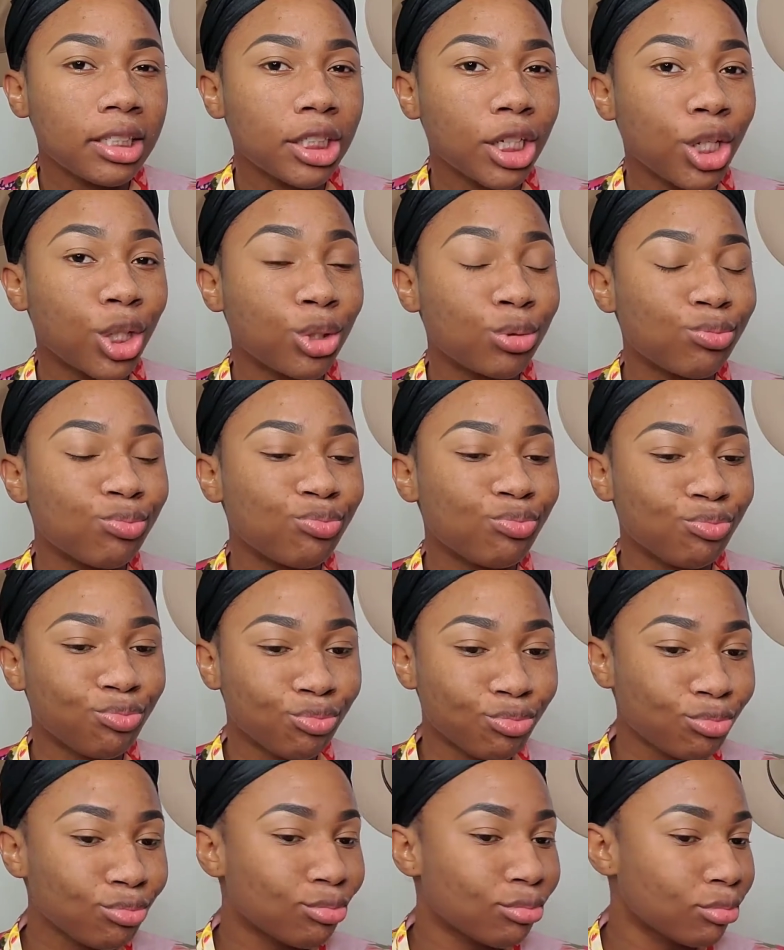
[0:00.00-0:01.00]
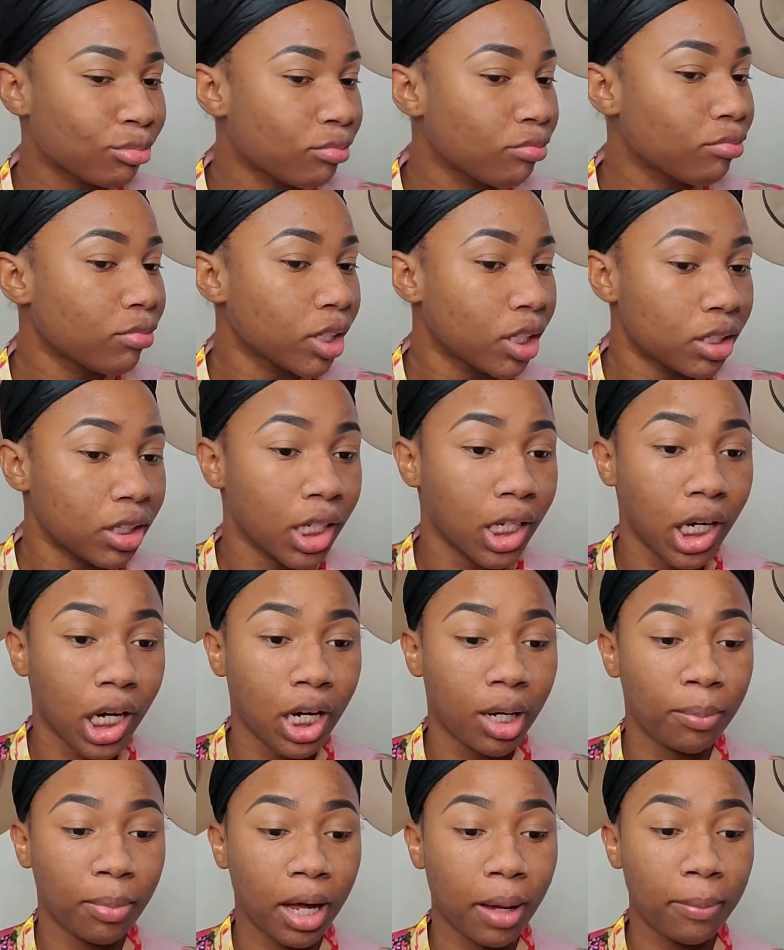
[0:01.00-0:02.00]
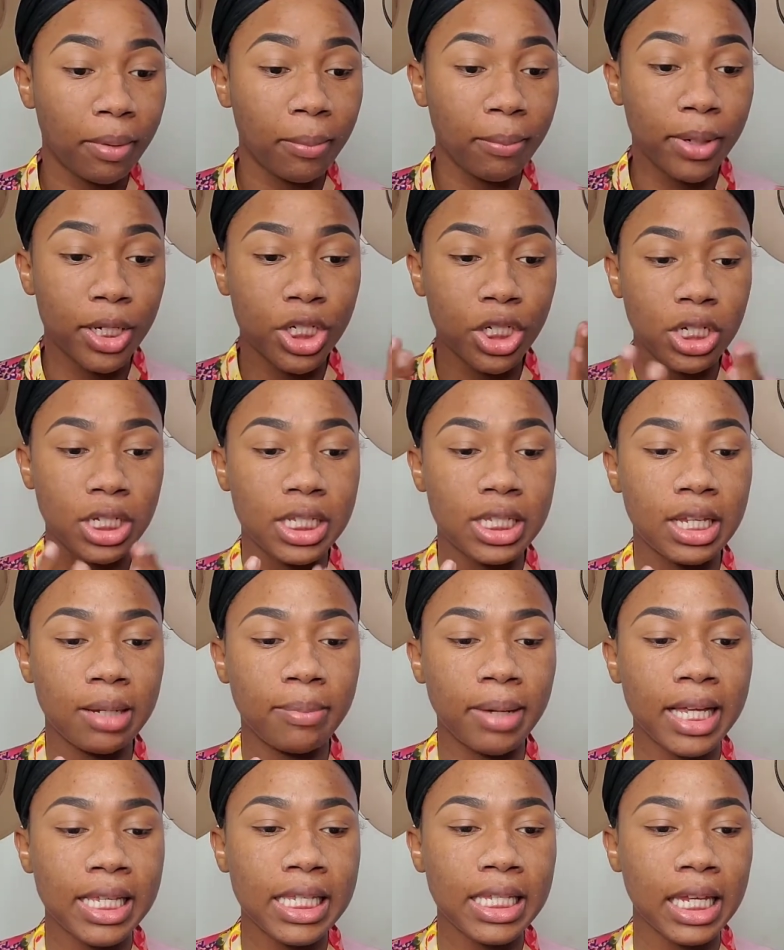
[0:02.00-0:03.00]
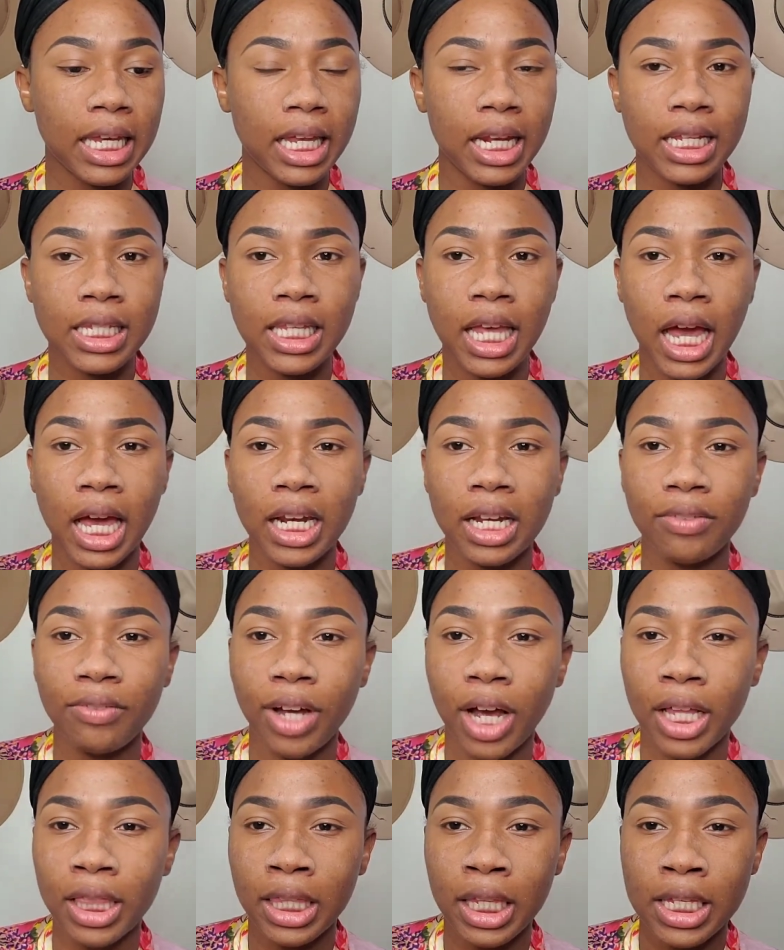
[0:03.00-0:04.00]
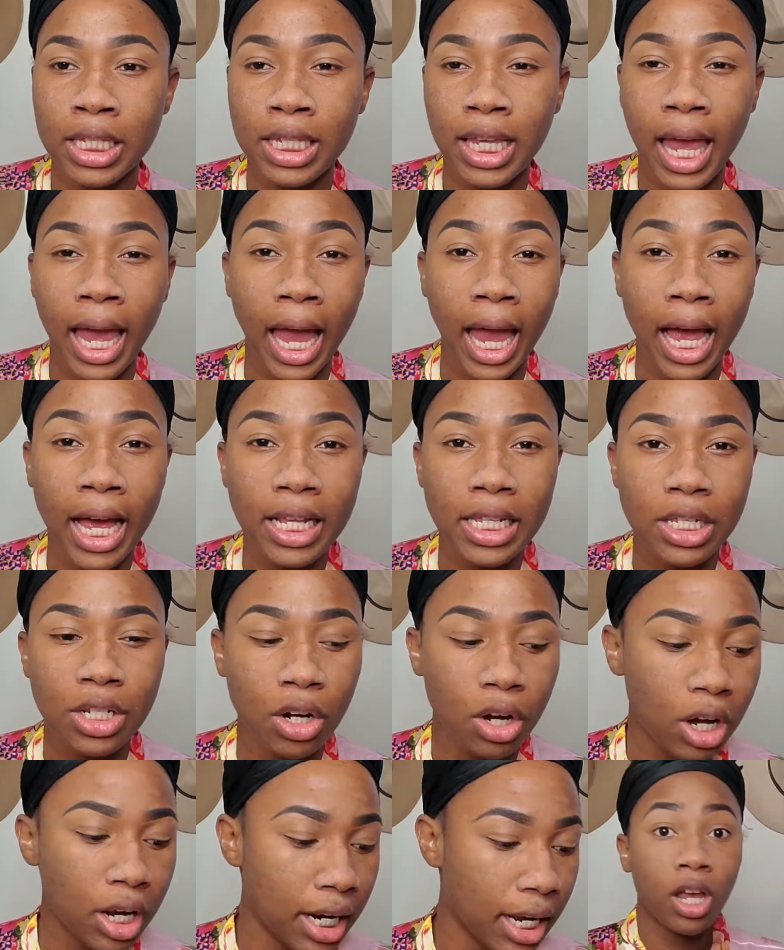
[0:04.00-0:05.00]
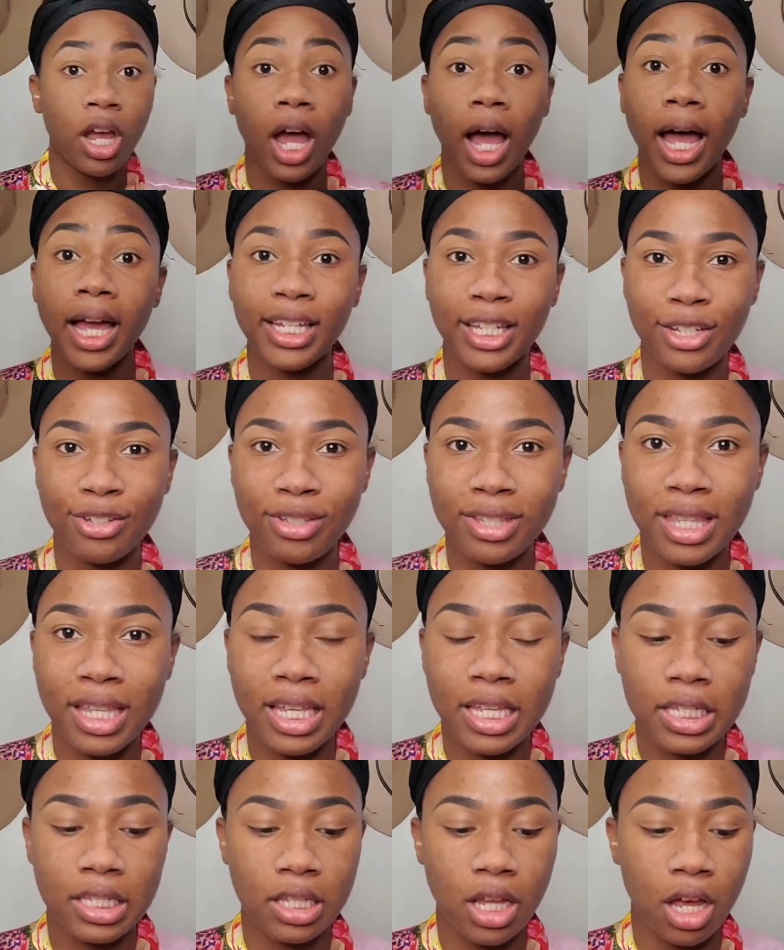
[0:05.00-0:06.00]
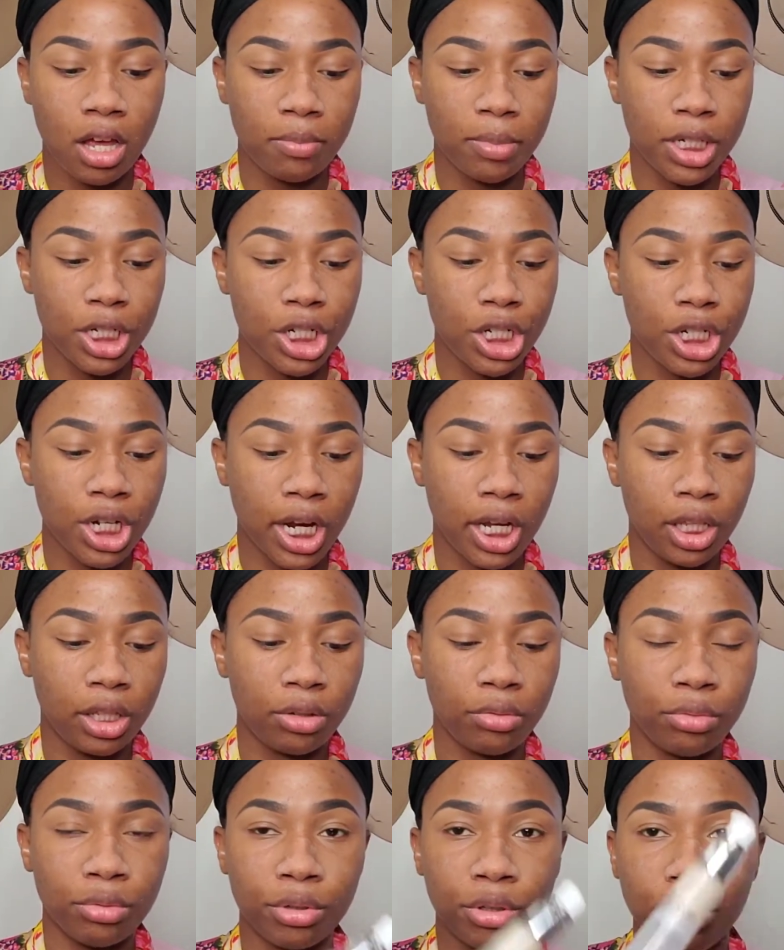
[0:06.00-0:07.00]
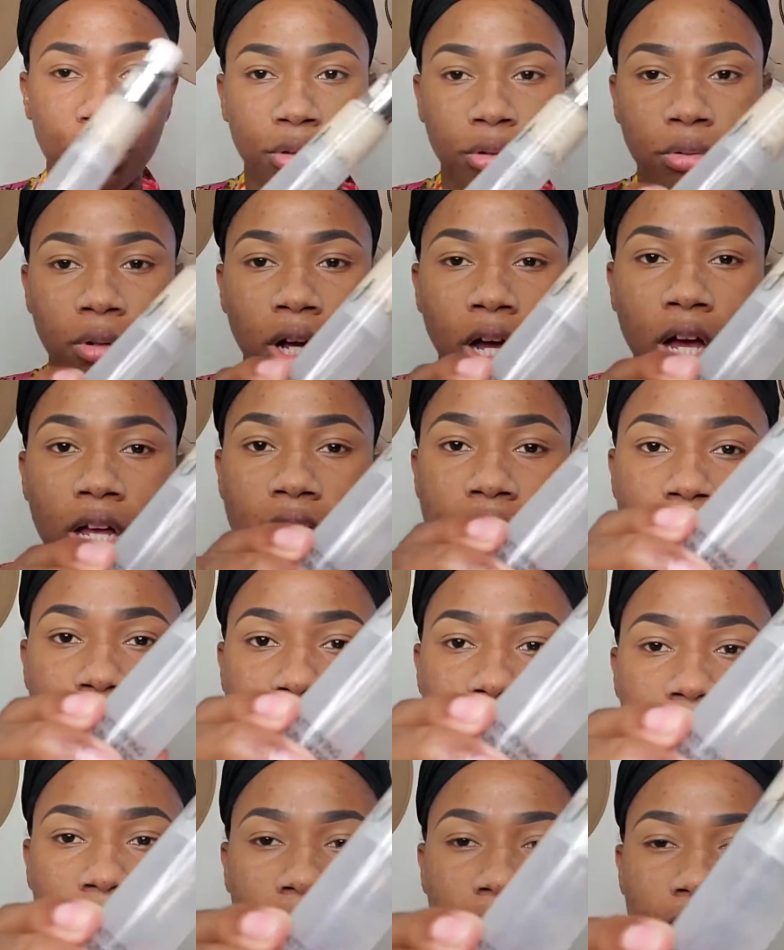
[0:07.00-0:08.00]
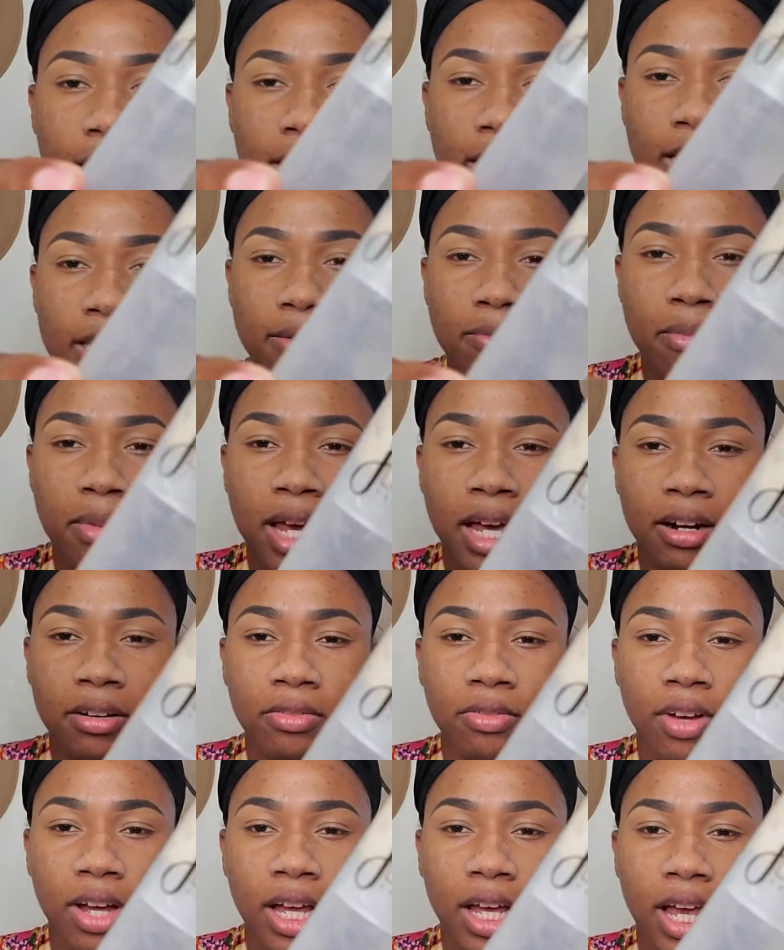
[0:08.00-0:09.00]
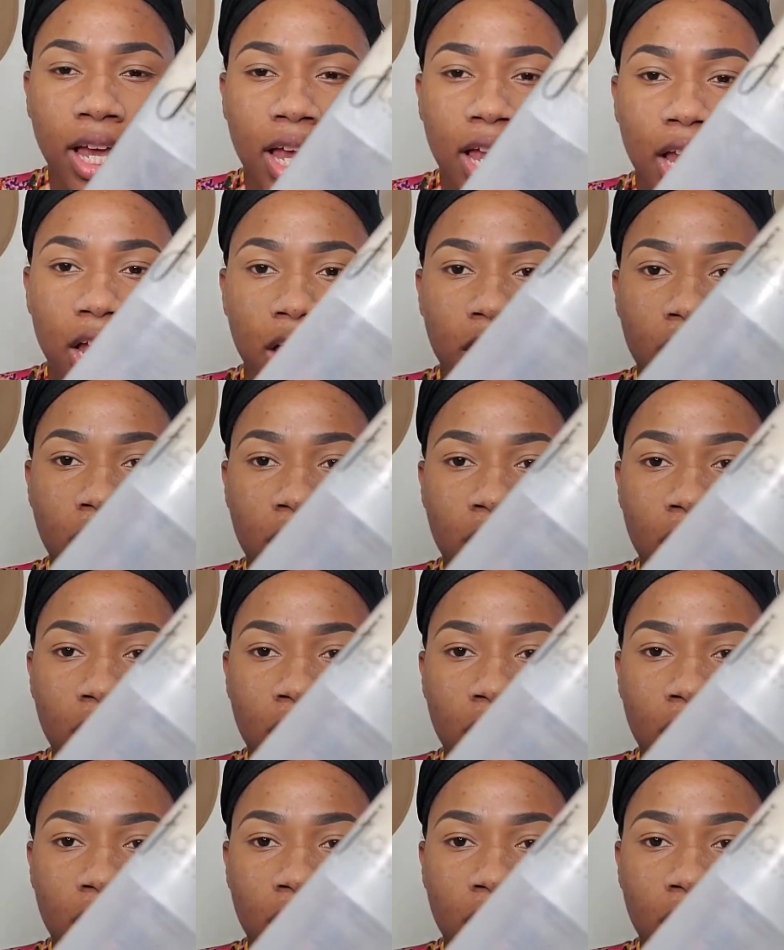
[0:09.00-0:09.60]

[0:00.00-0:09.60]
so they're kind of popping, but you can see my skin is kind of got this cast on it. I use this LEWK Cosmetics, this mattifying